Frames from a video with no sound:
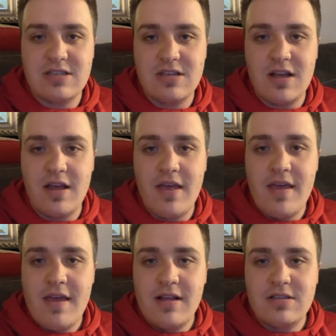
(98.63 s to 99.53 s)

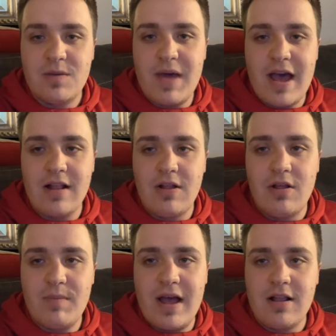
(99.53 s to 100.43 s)
to
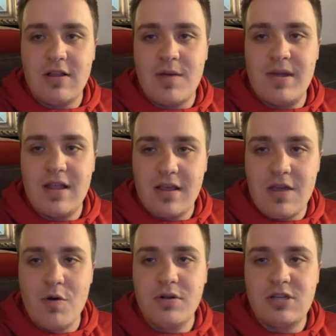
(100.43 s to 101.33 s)
battle them in a
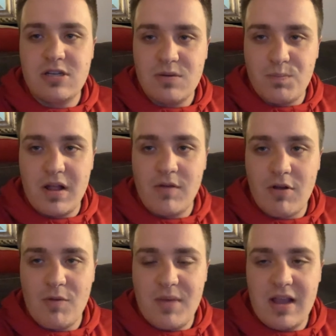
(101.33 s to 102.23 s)
huge,
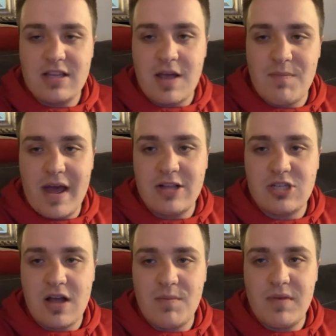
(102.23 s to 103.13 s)
pivotal Big Ten
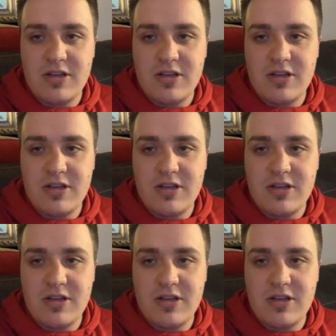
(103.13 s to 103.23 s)
matchup.